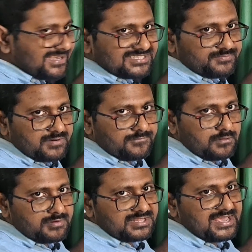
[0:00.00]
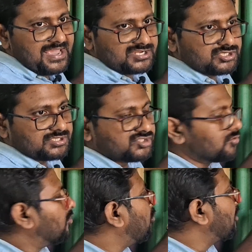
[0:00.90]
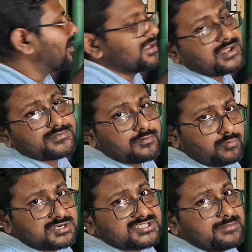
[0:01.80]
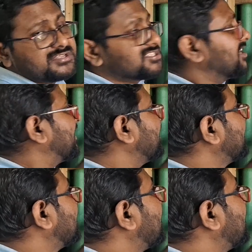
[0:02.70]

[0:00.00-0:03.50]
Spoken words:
is performing the action, so, or in other words I may say,